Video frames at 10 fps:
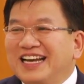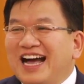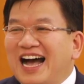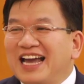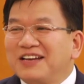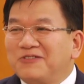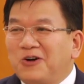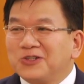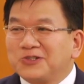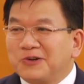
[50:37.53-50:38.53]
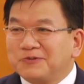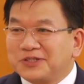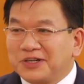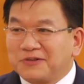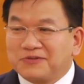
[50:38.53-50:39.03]
I have also
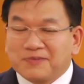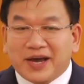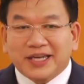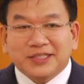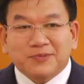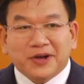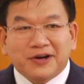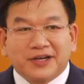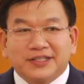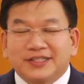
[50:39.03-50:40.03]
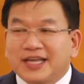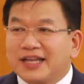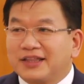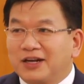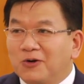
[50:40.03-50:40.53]
observed from my experience
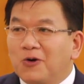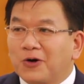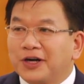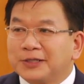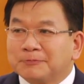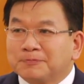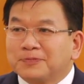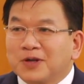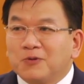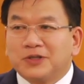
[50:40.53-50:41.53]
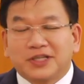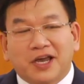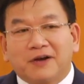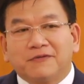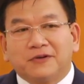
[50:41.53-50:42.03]
that the Lord was
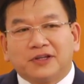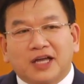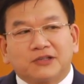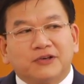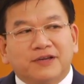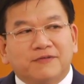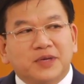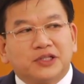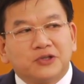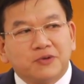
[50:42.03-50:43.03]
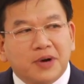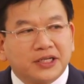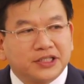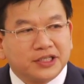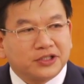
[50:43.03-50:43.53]
careful not to give me too
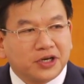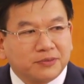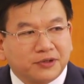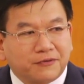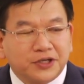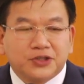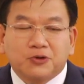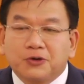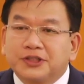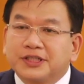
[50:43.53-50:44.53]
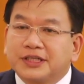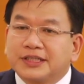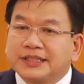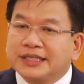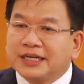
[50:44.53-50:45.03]
much in terms of resources as
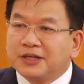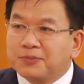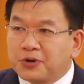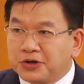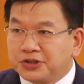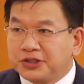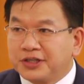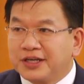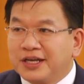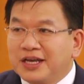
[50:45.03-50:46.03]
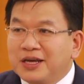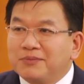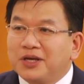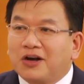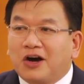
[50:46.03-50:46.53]
a single person
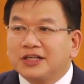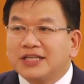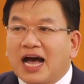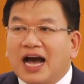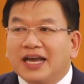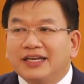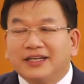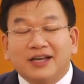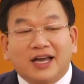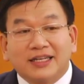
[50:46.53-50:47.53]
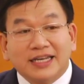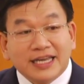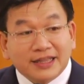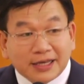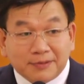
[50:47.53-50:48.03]
because I did not
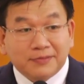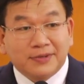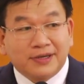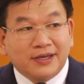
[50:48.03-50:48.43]
need them